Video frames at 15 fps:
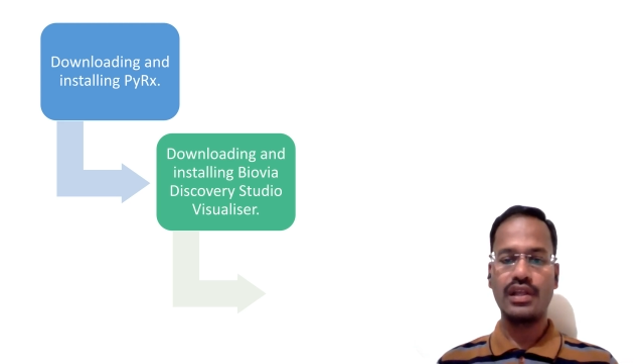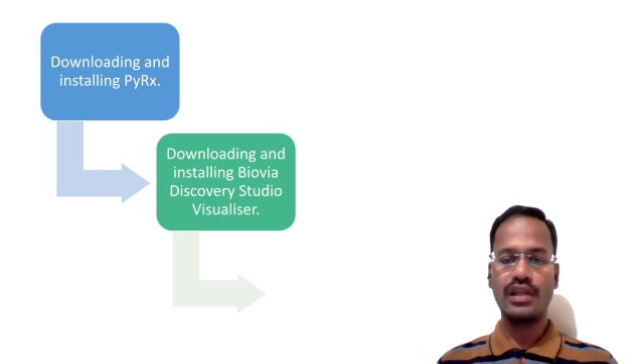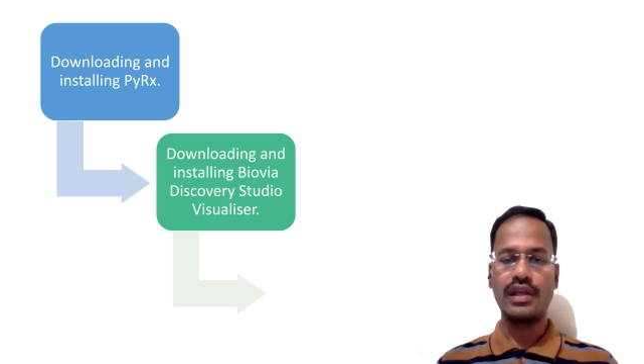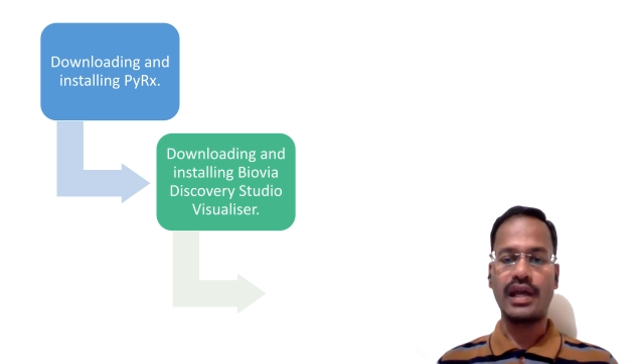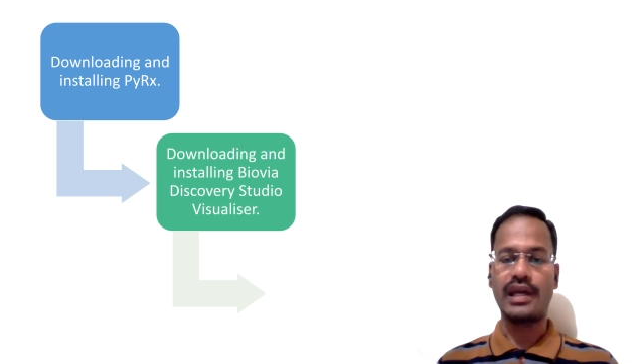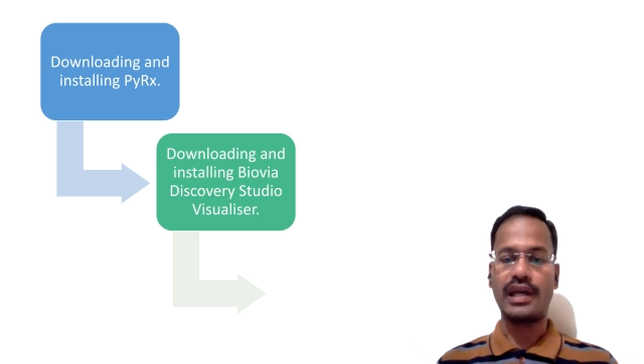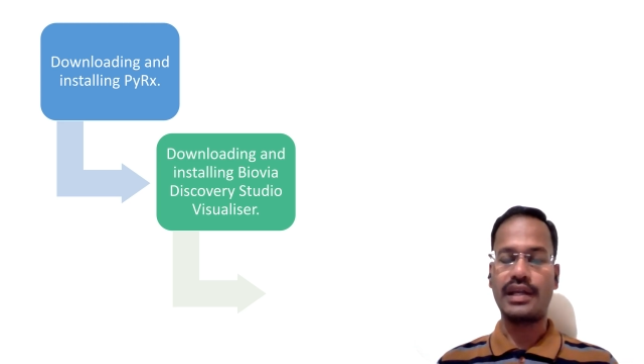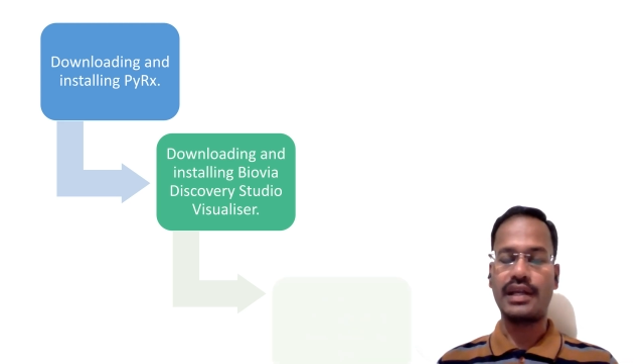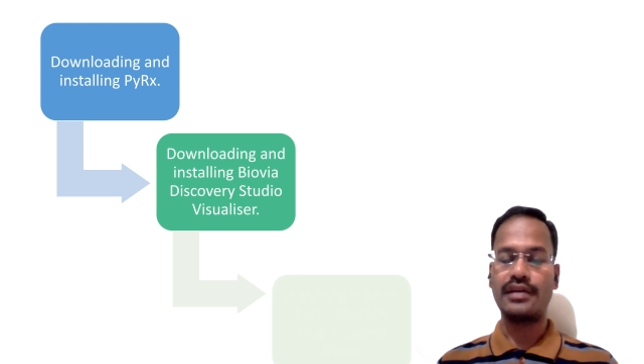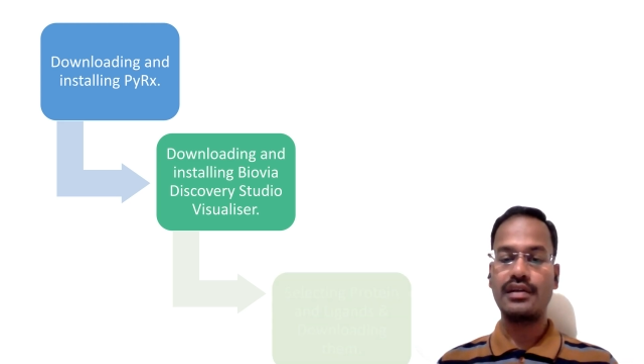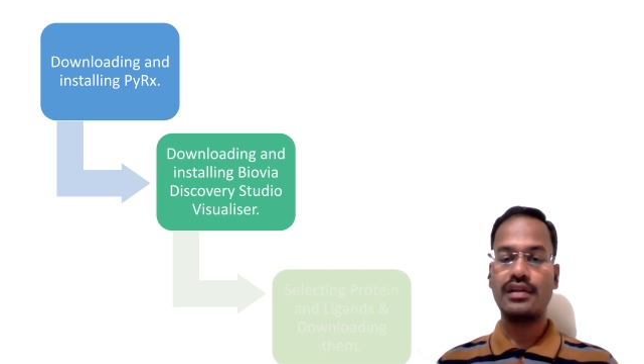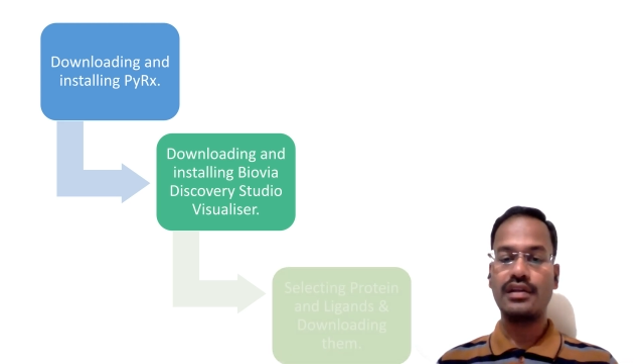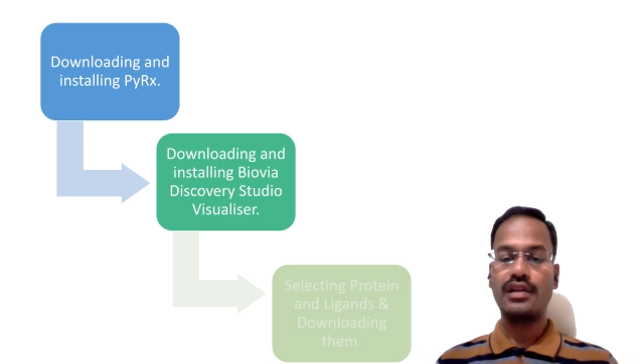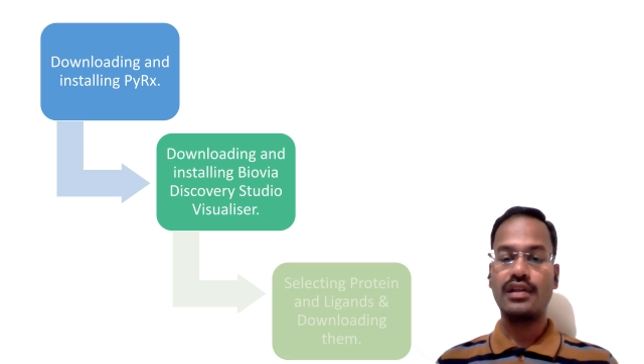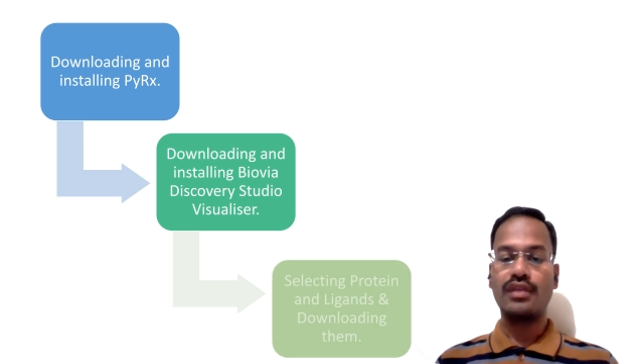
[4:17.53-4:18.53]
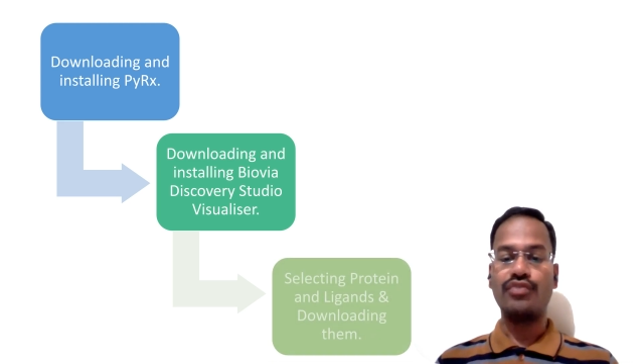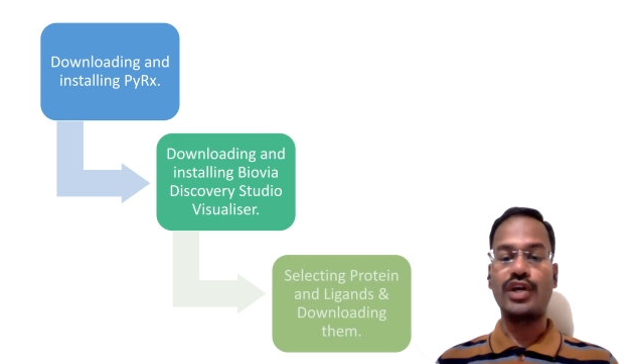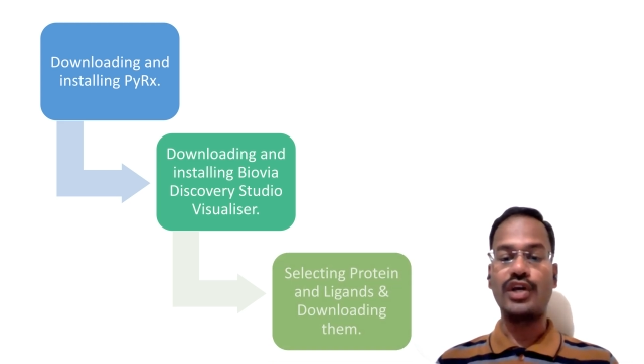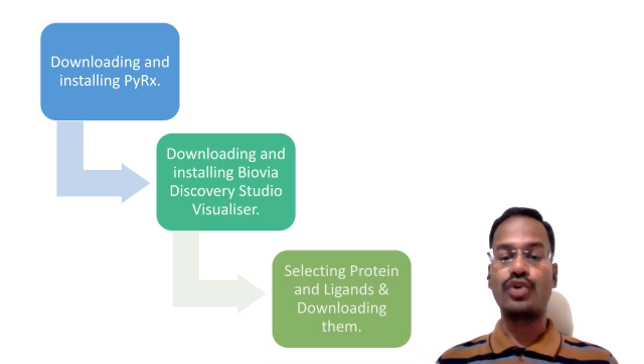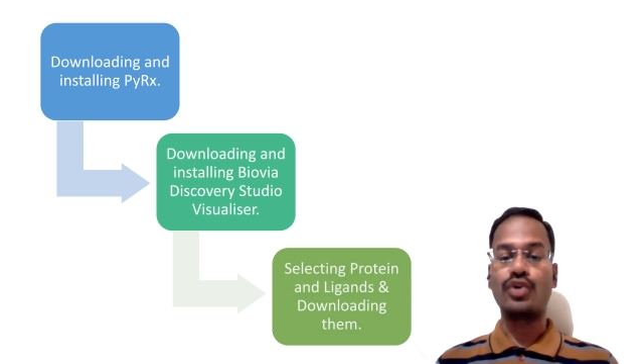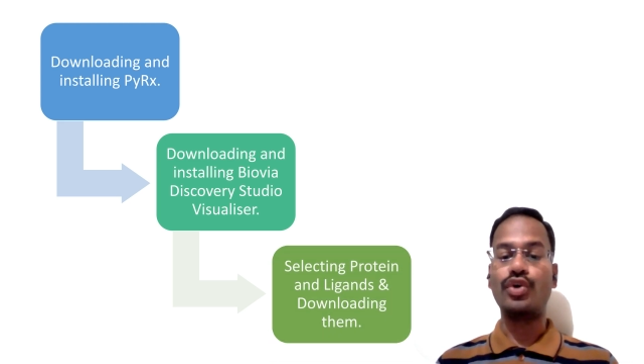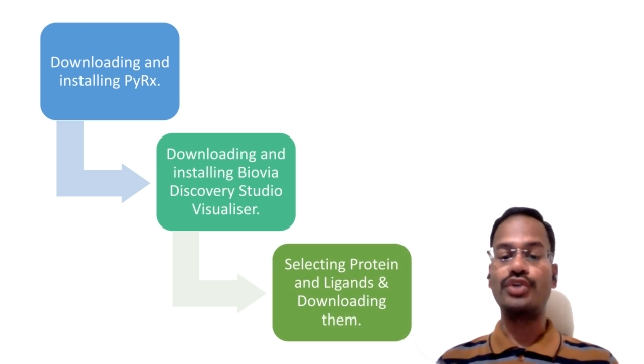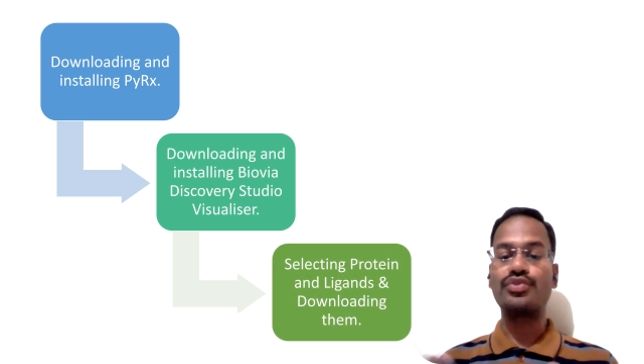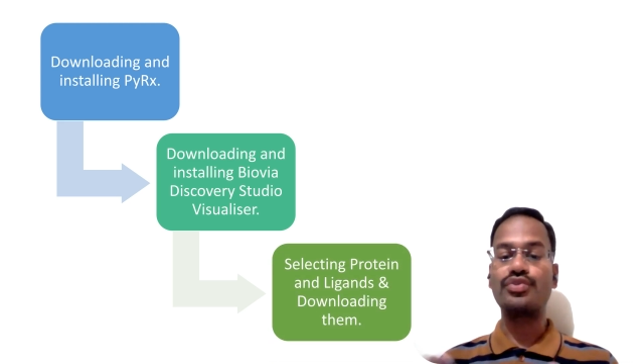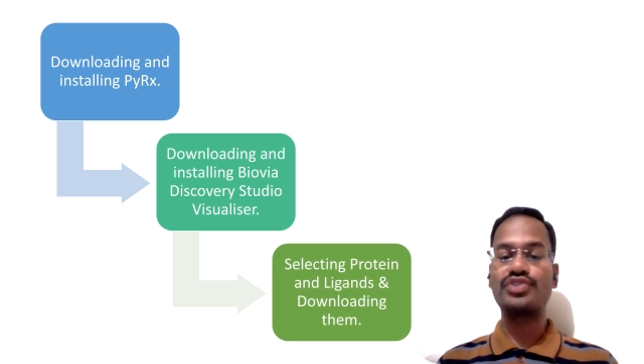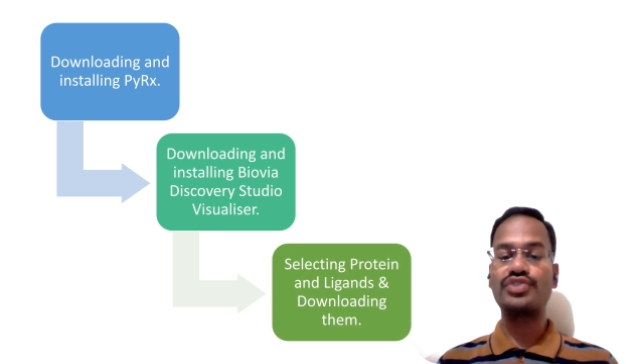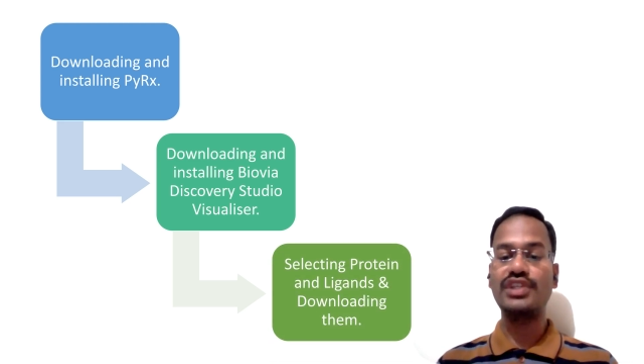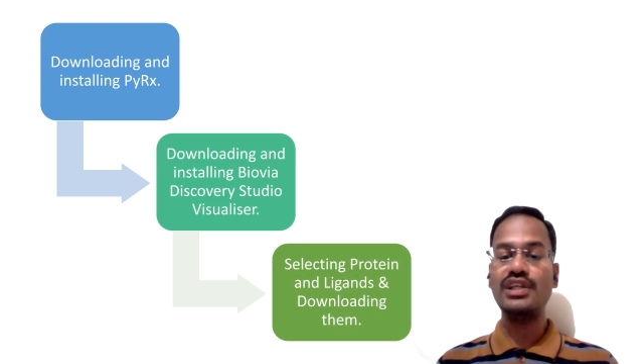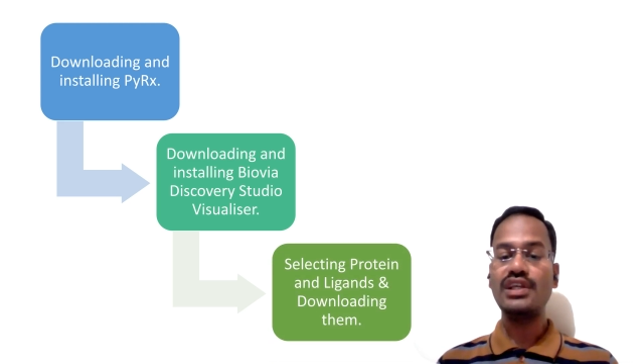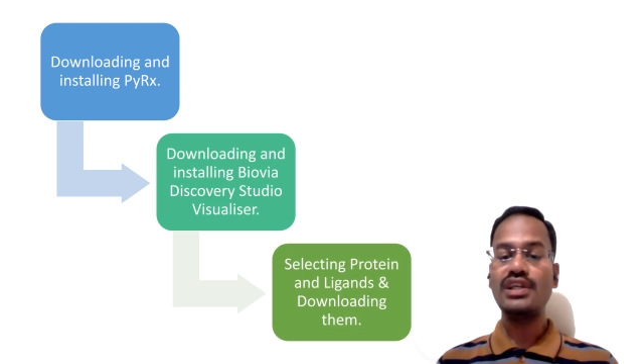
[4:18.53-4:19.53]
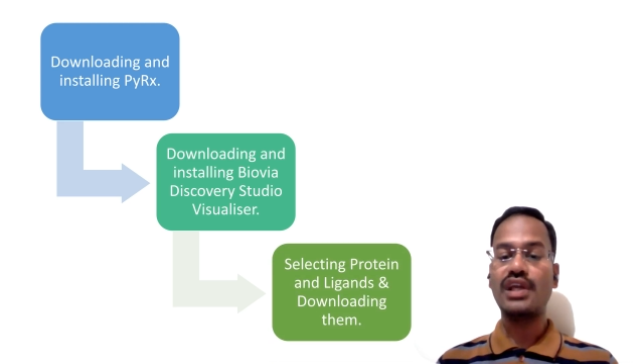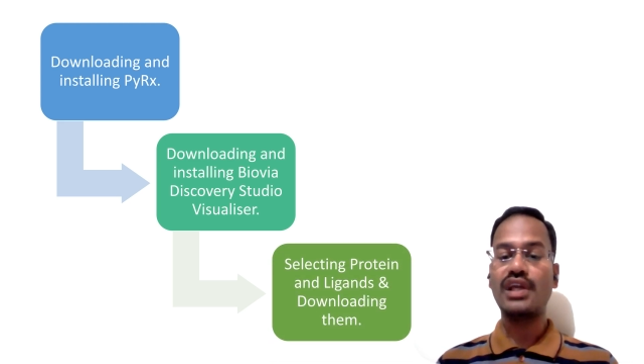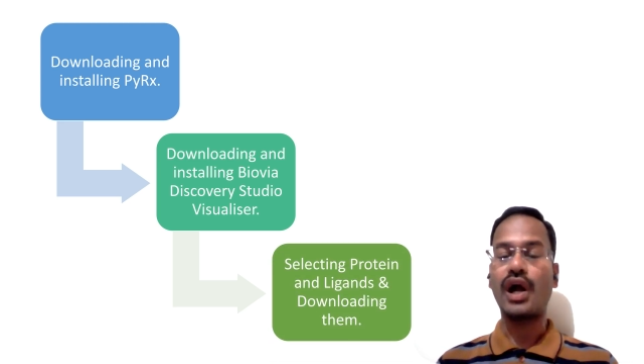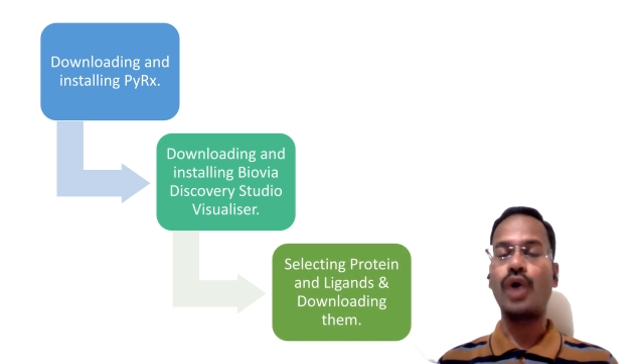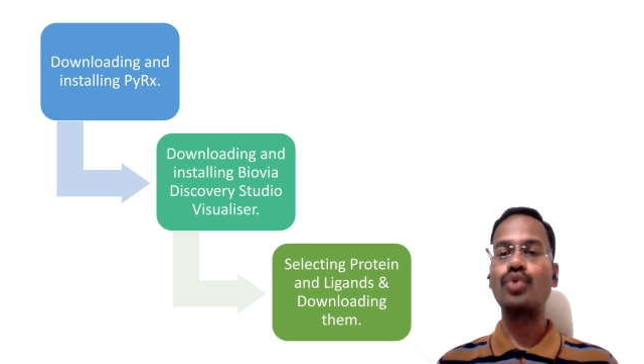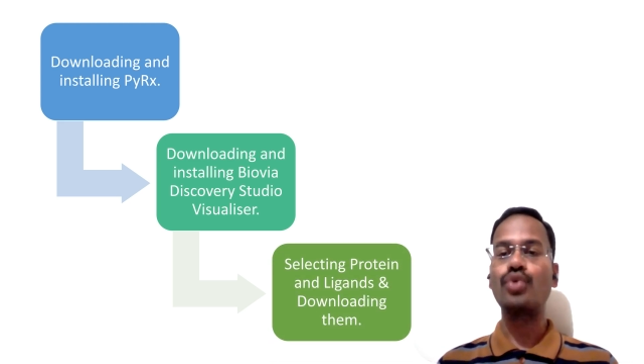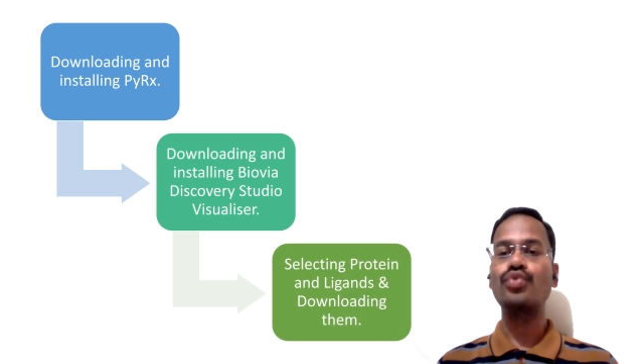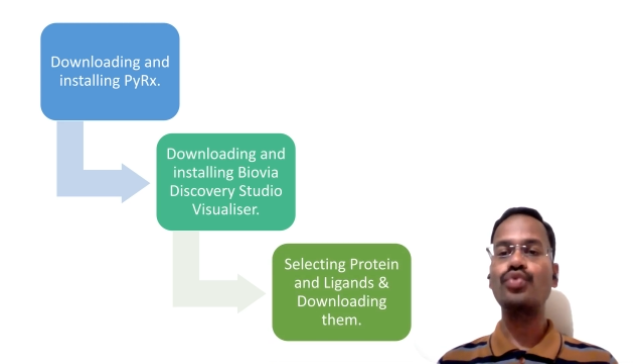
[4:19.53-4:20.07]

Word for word: And we are going to see how